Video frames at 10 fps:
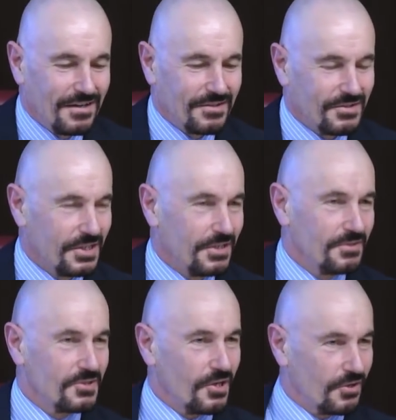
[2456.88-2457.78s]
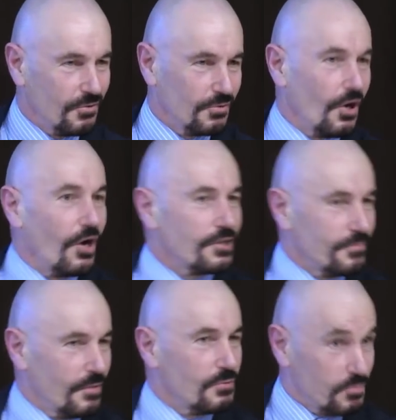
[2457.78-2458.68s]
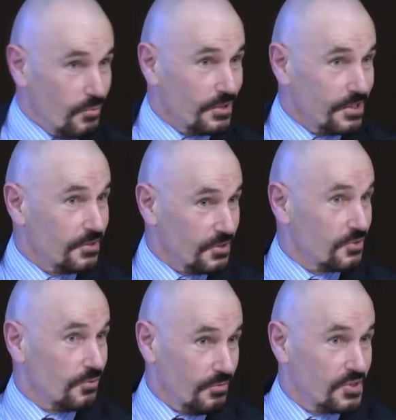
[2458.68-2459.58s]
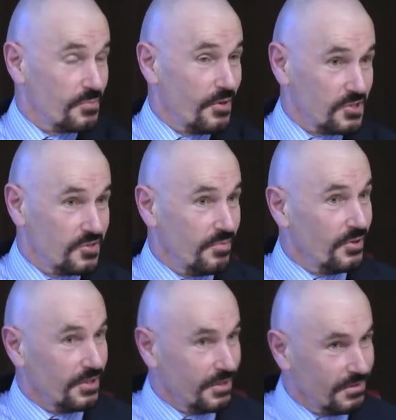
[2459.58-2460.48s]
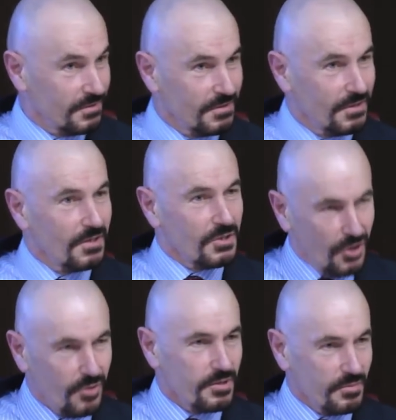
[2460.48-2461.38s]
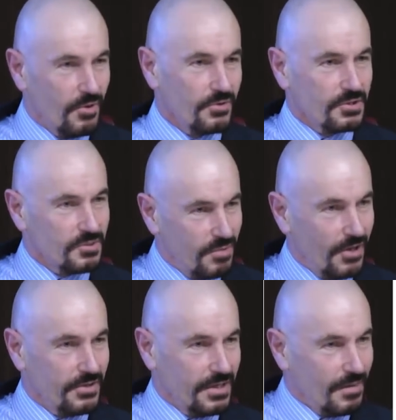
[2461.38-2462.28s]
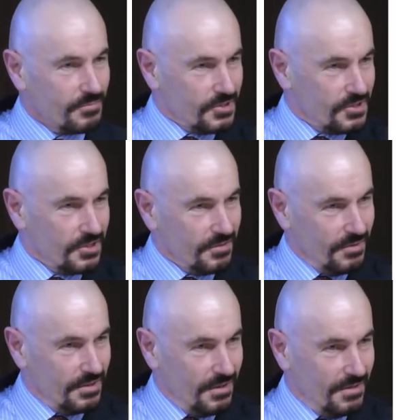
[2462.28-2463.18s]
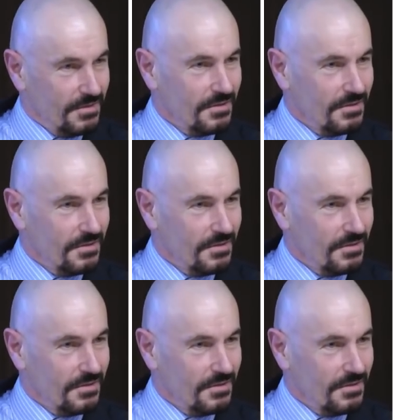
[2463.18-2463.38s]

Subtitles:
the so-called item that was brought into the store was supposed to be. Nobody bothered to blow that up to see whether